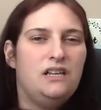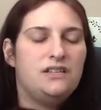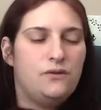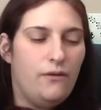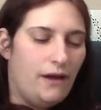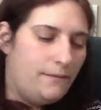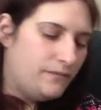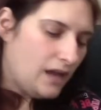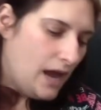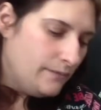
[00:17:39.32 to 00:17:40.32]
So anyway,
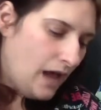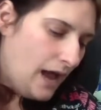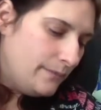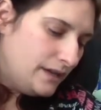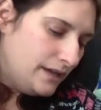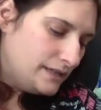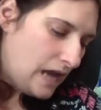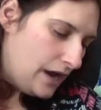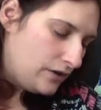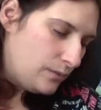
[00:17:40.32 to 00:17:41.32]
I'm getting
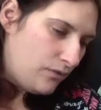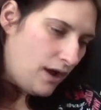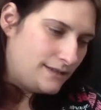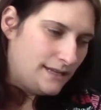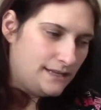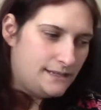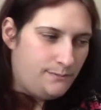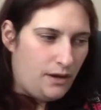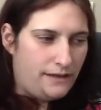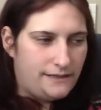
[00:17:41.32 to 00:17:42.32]
tired of the process,
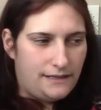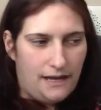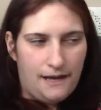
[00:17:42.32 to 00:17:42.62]
but